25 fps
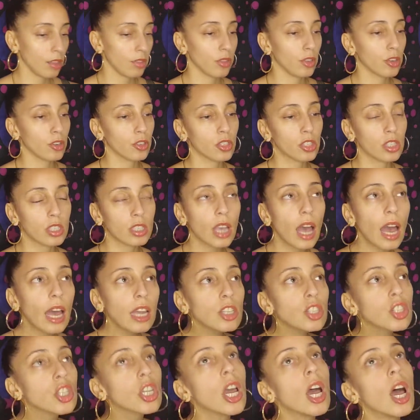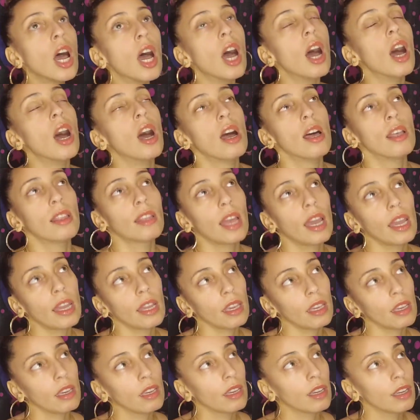there's such
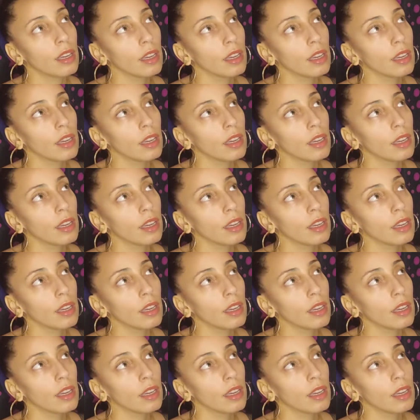like